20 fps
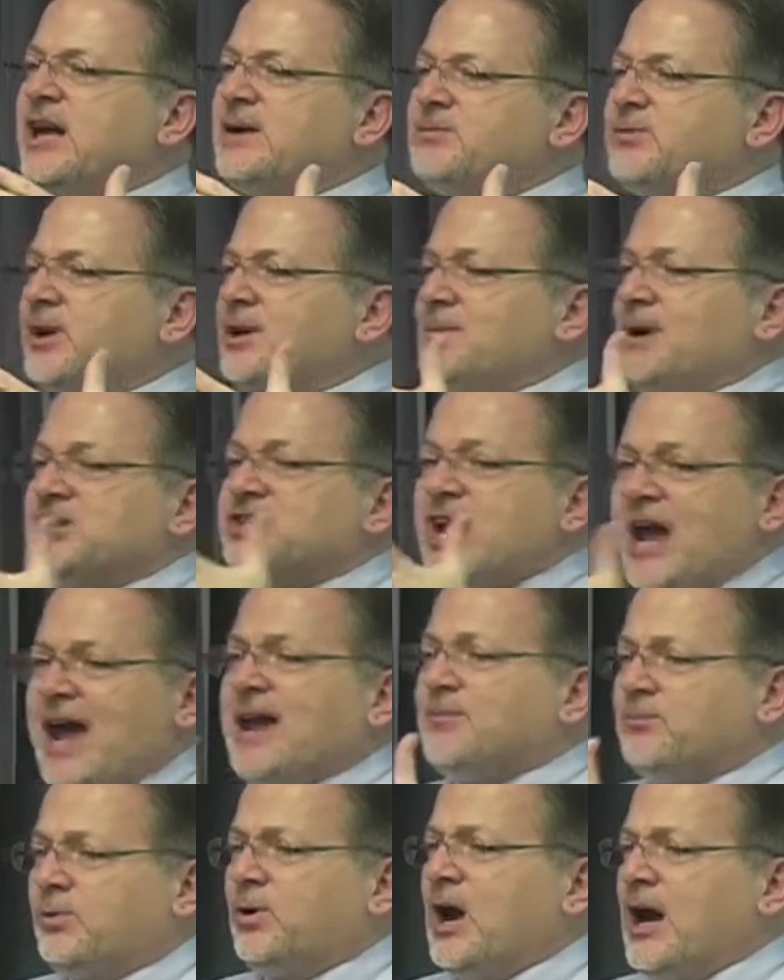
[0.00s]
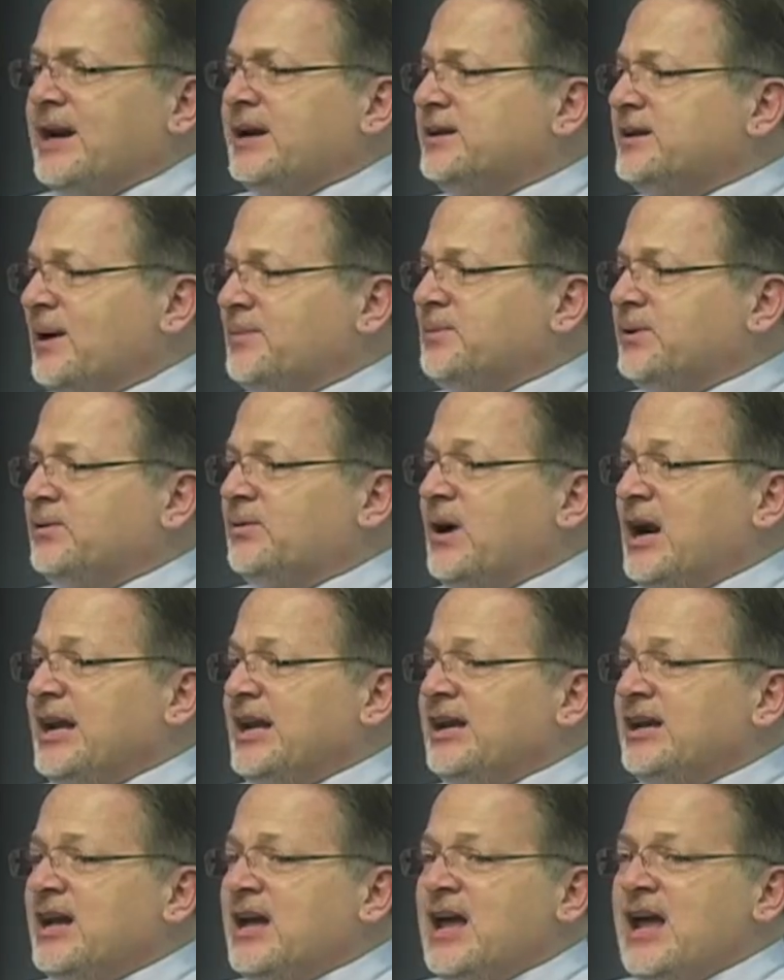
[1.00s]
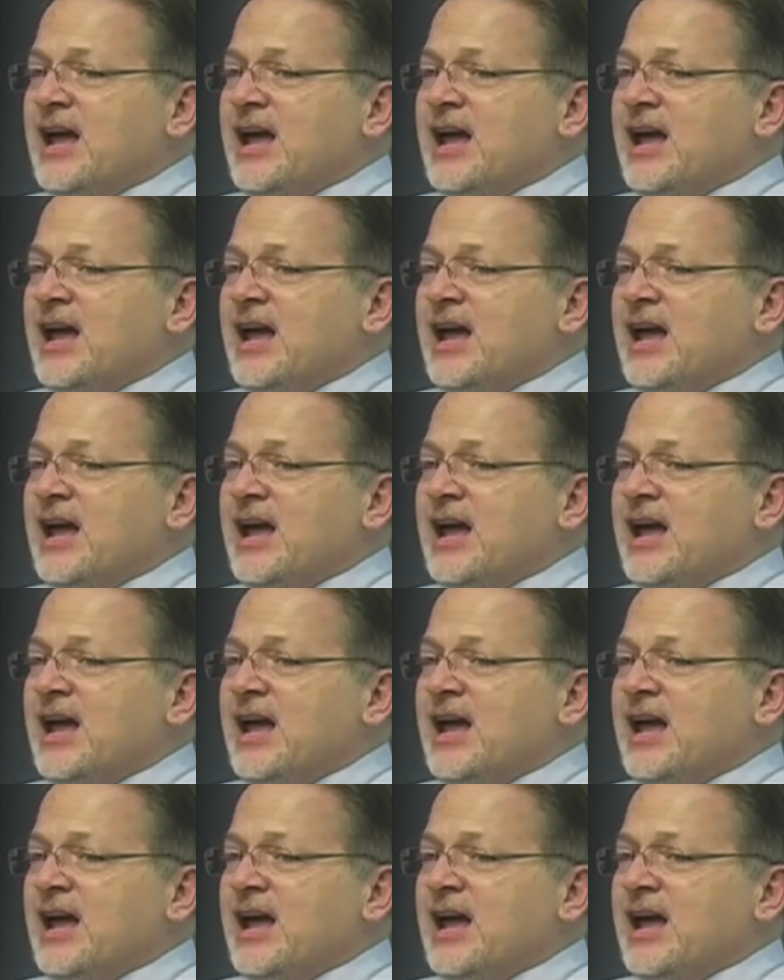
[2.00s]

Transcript: pretty much had a product up and running,